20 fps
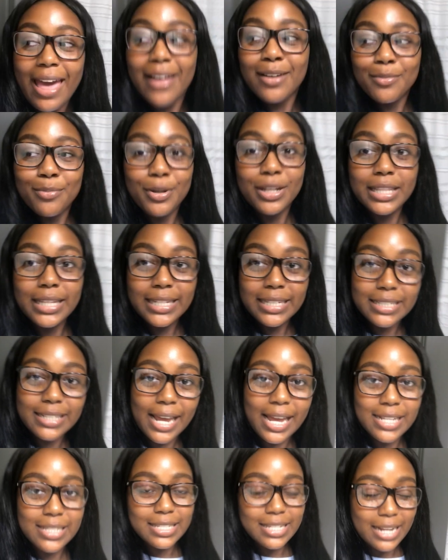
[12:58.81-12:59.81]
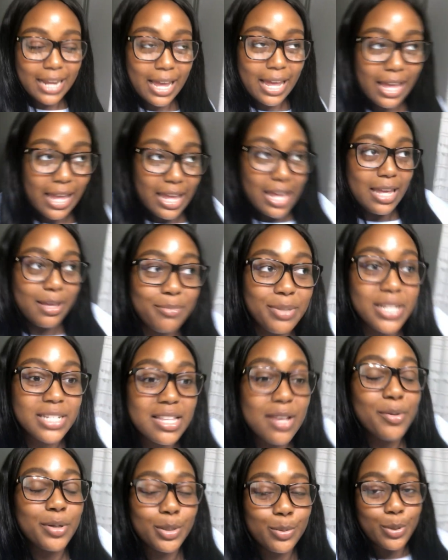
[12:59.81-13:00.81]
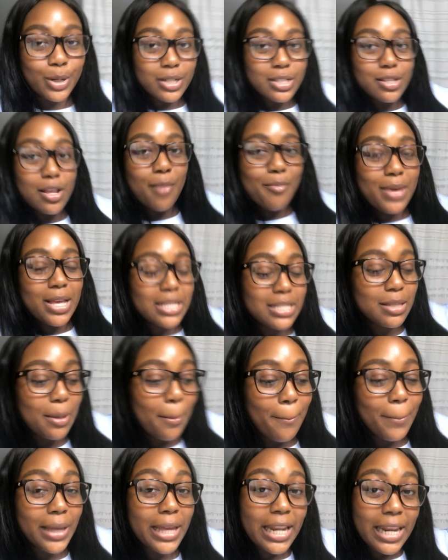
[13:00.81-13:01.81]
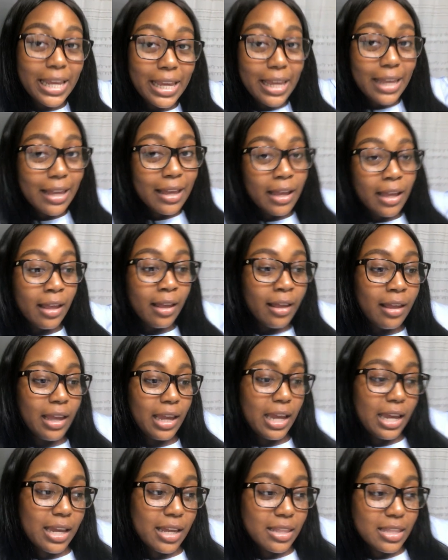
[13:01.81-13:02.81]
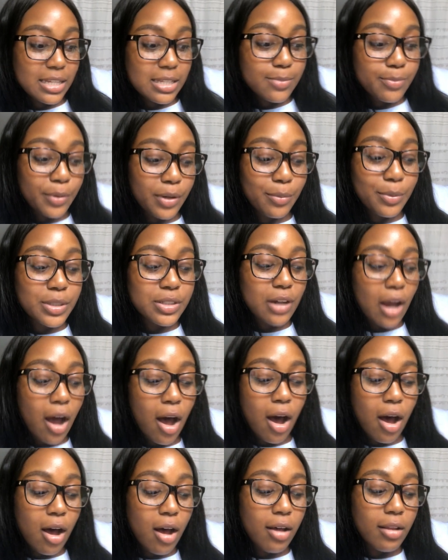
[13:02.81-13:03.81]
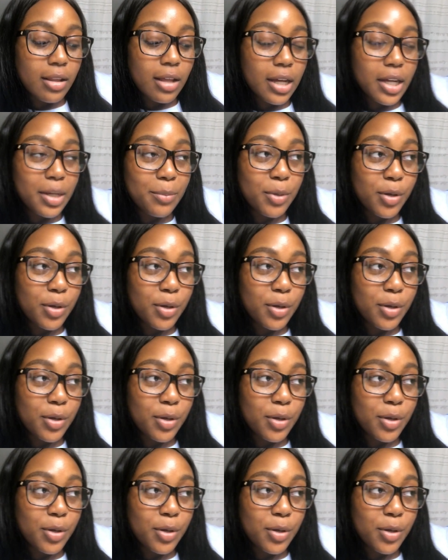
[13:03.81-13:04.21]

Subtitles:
I had a really good day today, and plus I went to work, so I made some money, and that's pretty much all.